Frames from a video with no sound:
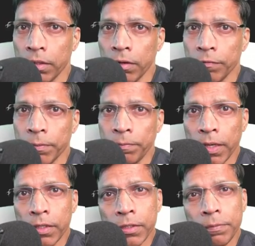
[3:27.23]
of the
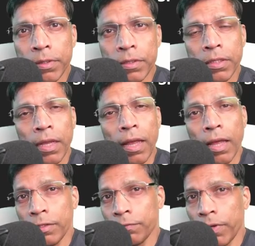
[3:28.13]
participants
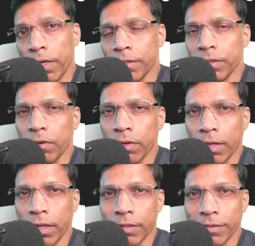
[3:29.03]
as well as the
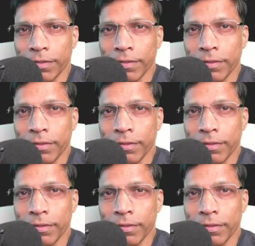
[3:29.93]
organizers.